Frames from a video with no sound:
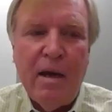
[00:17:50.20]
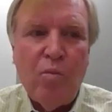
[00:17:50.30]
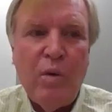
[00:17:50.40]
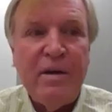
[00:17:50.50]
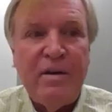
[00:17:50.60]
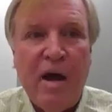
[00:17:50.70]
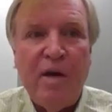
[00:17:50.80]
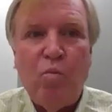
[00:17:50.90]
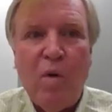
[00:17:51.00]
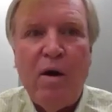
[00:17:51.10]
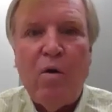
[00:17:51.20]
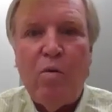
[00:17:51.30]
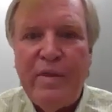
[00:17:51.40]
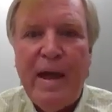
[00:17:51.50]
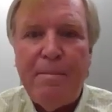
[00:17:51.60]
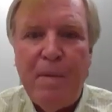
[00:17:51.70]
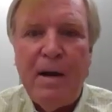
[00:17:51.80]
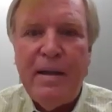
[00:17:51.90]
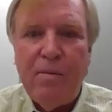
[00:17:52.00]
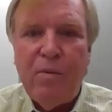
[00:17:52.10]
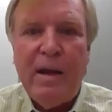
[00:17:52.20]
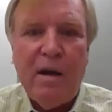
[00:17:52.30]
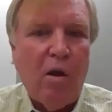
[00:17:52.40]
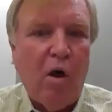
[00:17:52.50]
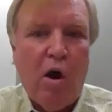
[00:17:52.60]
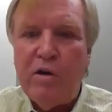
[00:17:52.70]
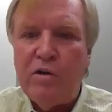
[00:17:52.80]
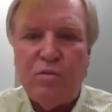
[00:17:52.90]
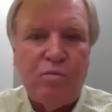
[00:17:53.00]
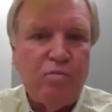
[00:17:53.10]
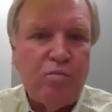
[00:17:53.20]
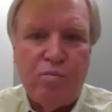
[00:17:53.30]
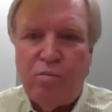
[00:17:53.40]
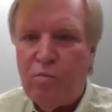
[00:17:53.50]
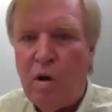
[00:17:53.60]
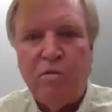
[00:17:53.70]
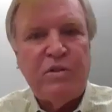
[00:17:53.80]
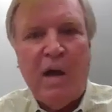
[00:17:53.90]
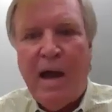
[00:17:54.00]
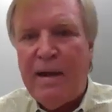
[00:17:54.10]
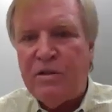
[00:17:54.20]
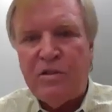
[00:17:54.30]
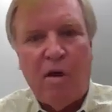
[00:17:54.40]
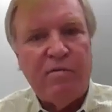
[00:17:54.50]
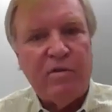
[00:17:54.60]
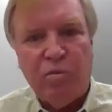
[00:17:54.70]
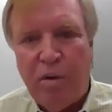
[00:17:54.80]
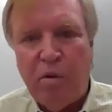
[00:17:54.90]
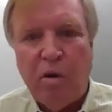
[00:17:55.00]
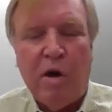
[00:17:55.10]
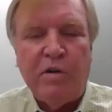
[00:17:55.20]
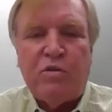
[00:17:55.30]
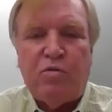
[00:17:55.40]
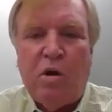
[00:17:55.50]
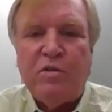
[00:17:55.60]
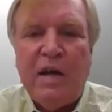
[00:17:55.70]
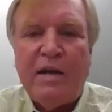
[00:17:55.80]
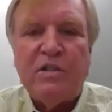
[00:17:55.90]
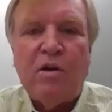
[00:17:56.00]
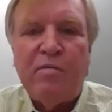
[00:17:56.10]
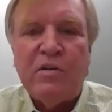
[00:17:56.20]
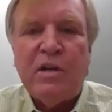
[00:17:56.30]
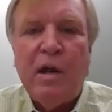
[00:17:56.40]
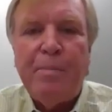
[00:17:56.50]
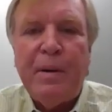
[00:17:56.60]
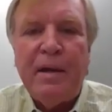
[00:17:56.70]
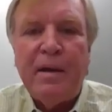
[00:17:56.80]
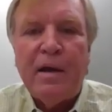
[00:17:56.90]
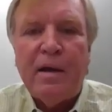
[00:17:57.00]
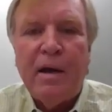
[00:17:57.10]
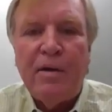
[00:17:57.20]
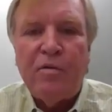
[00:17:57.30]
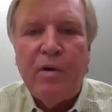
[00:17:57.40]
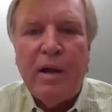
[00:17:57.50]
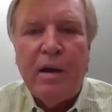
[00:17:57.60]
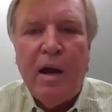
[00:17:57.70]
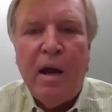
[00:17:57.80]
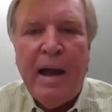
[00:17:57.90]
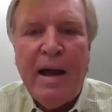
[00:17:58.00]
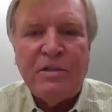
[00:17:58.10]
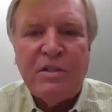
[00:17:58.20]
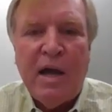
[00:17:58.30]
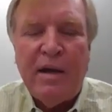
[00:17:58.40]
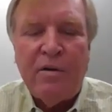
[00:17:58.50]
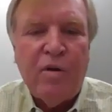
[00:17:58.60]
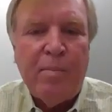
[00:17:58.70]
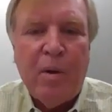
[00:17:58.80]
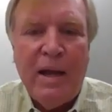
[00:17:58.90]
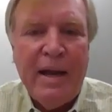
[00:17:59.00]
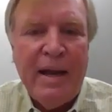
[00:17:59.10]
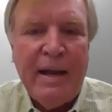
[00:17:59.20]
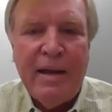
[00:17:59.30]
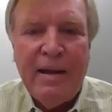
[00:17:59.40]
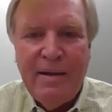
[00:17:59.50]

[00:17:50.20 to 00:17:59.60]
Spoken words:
We had done well with that money. We had a large roadside service. We were the largest roadside service company in the country outside of AAA.